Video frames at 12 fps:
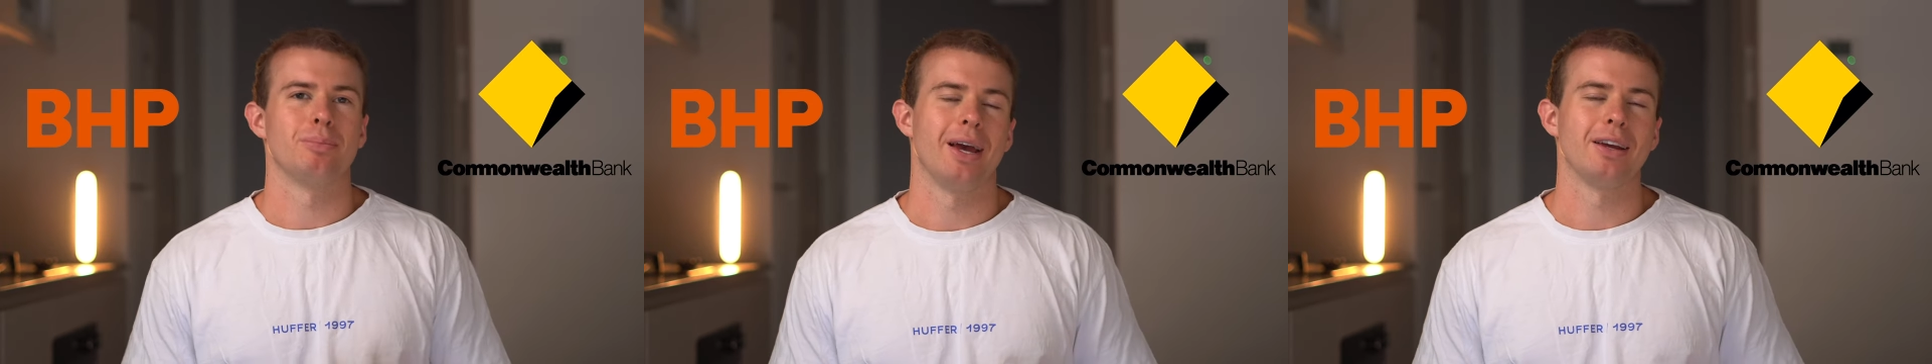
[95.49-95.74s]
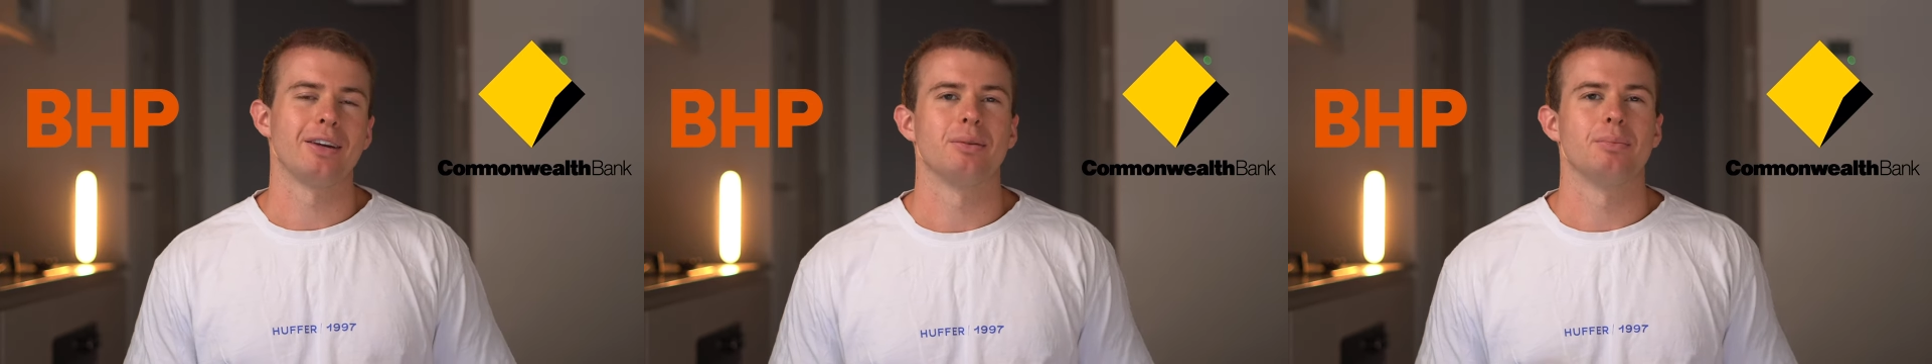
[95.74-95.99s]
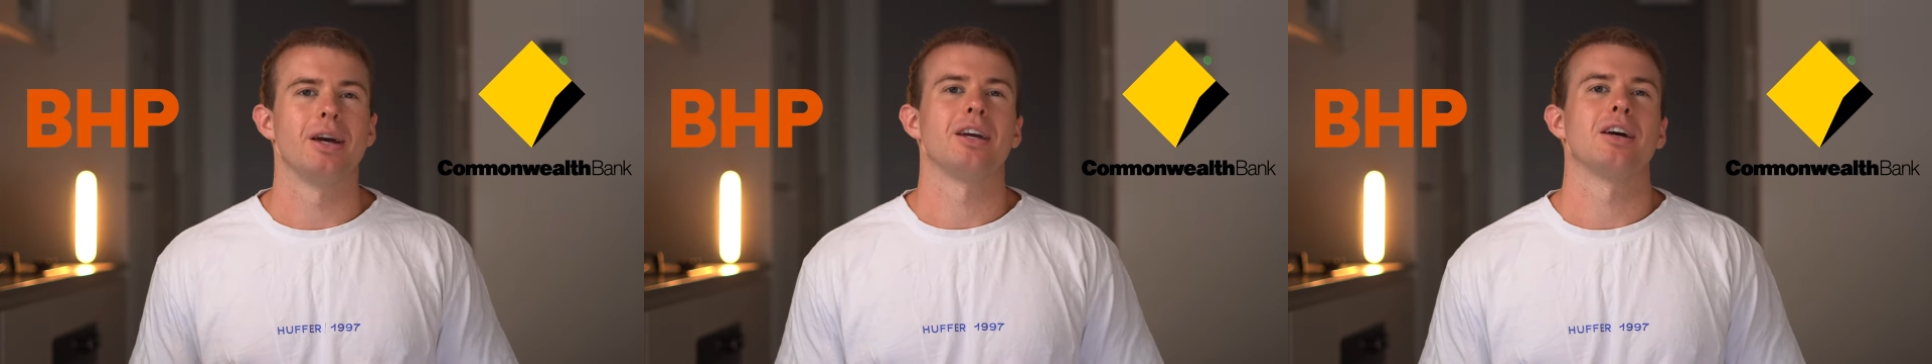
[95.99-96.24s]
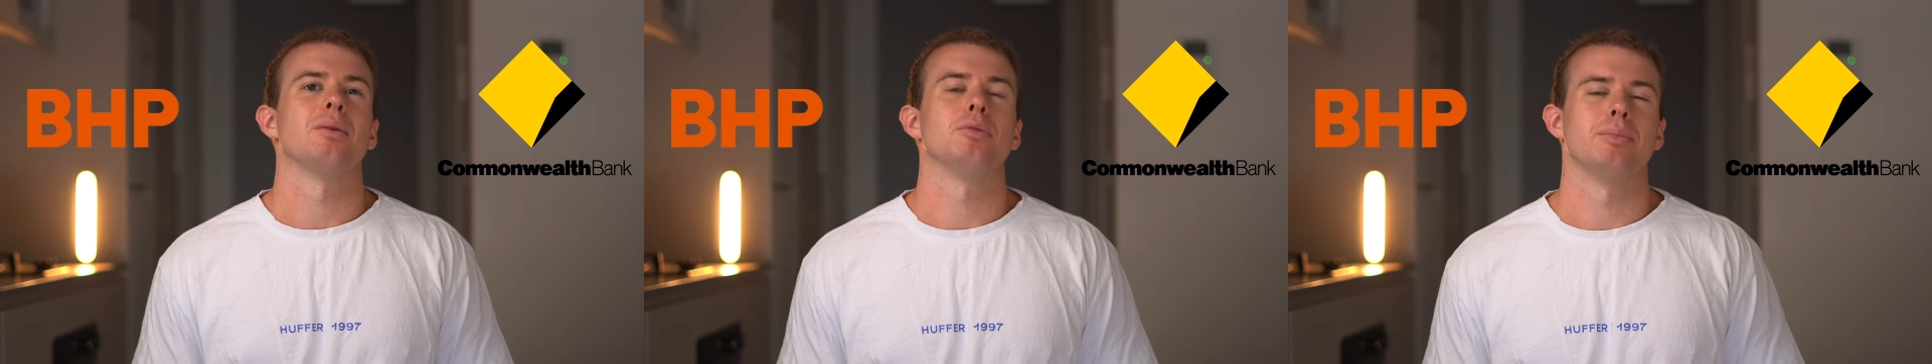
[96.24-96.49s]
Bank
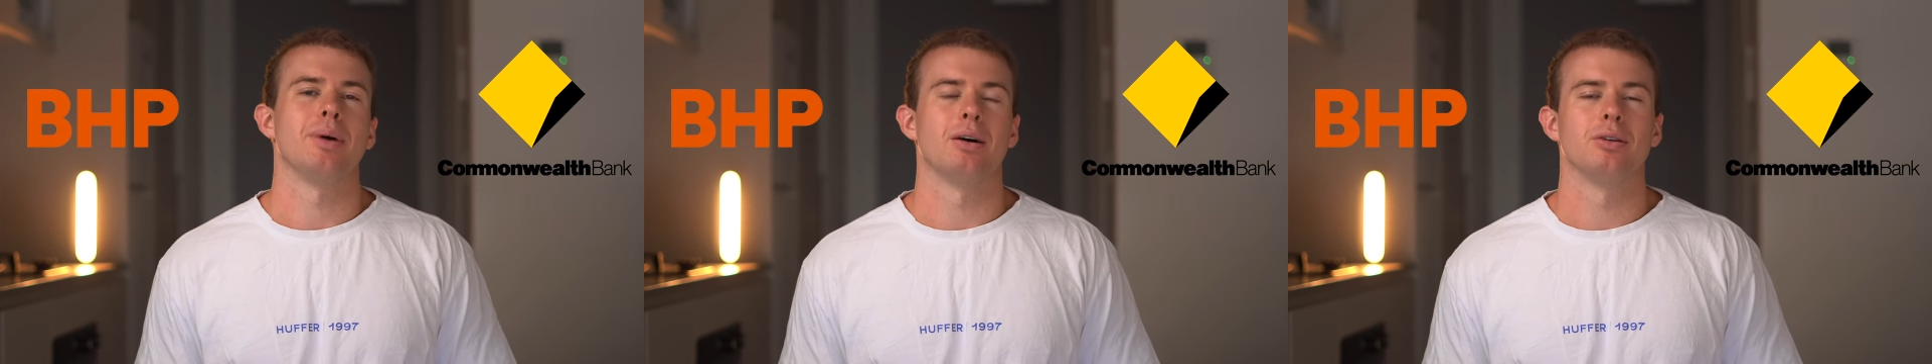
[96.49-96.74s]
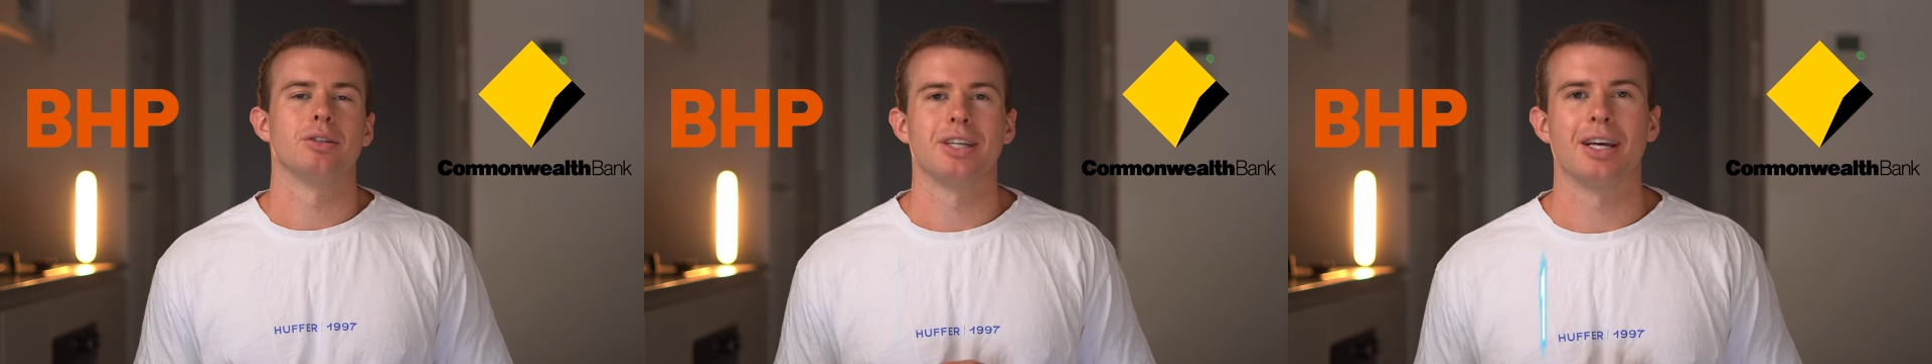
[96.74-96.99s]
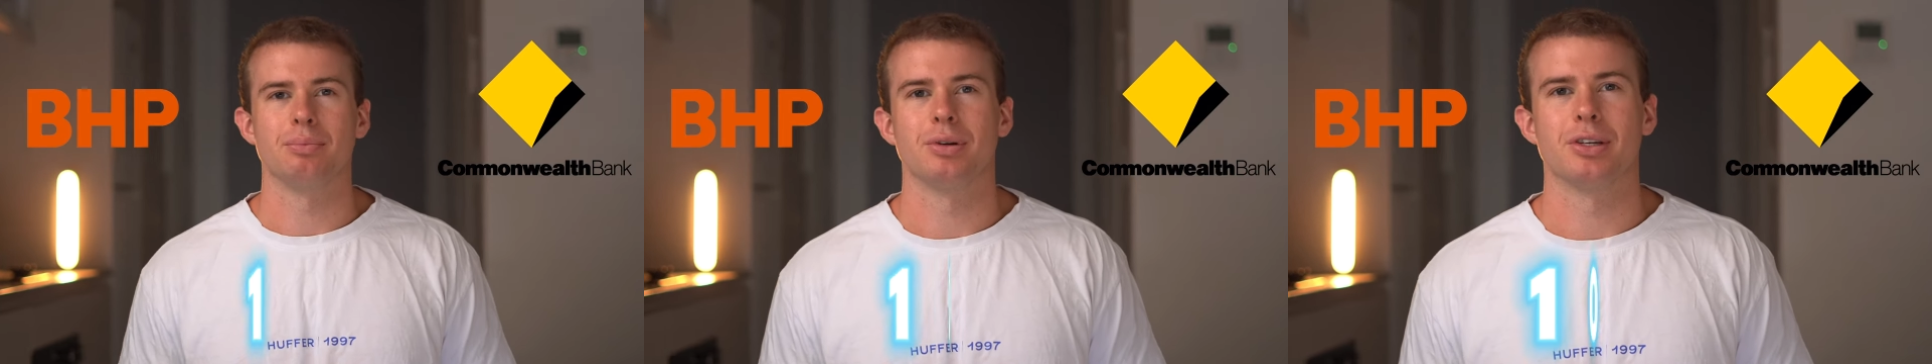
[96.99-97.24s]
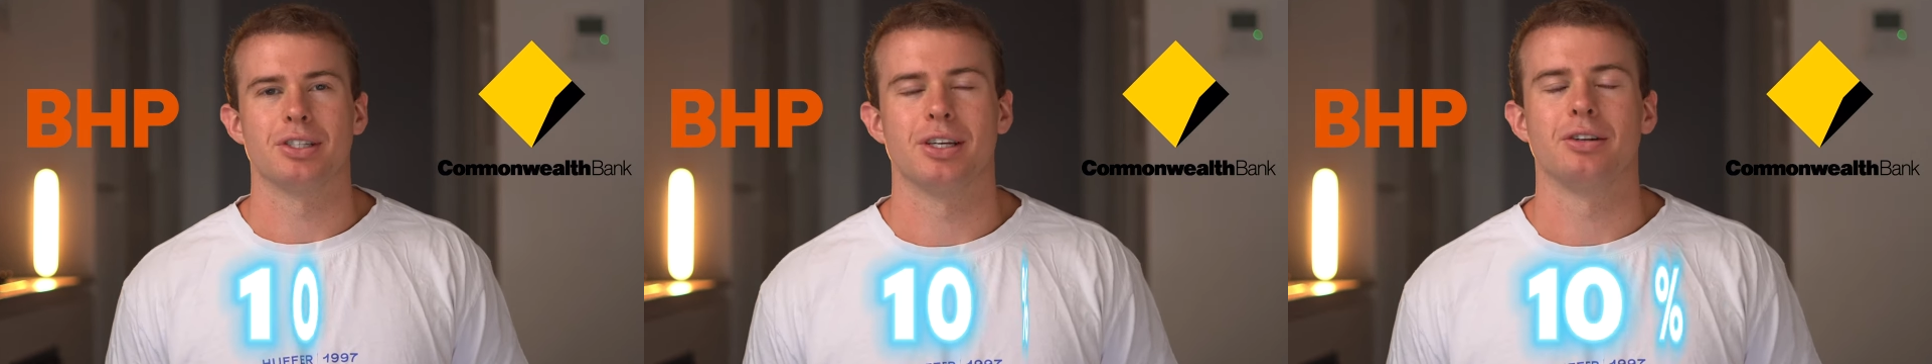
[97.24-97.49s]
make up about
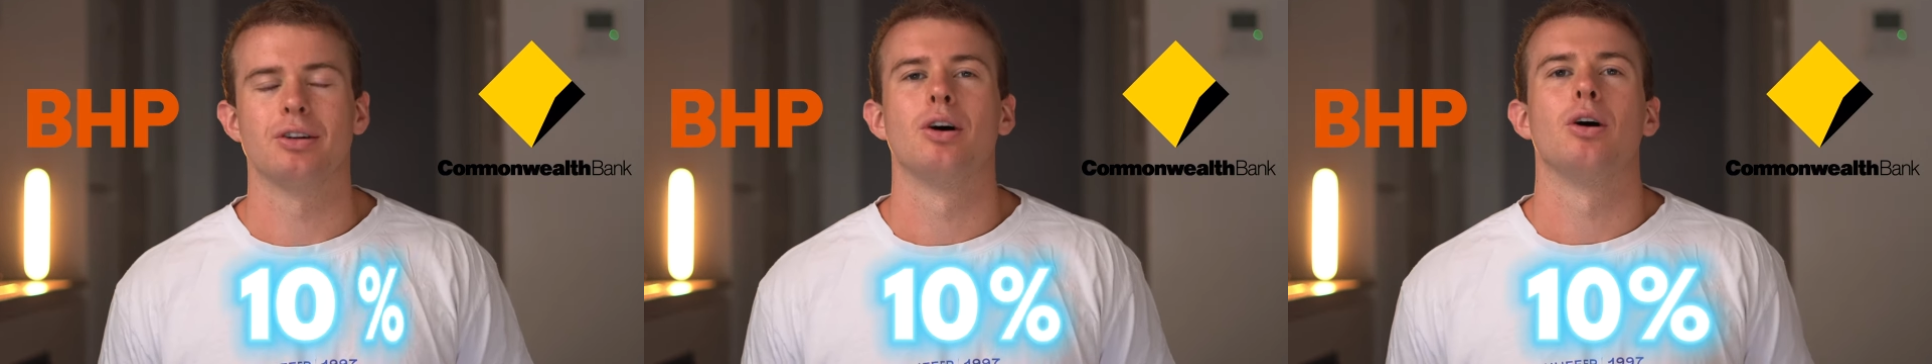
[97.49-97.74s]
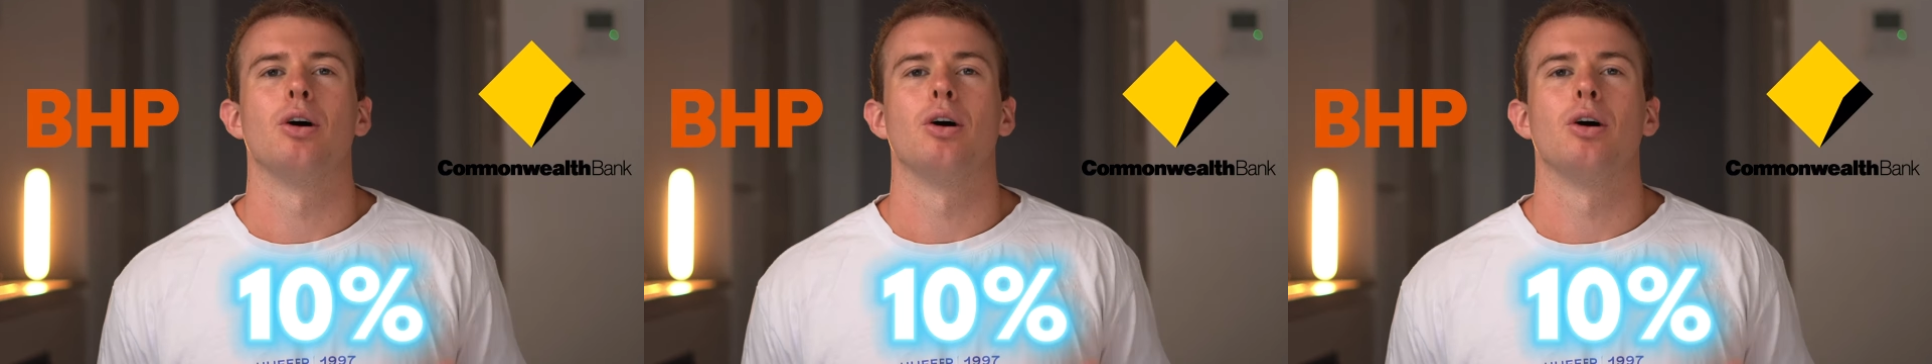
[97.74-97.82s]
10%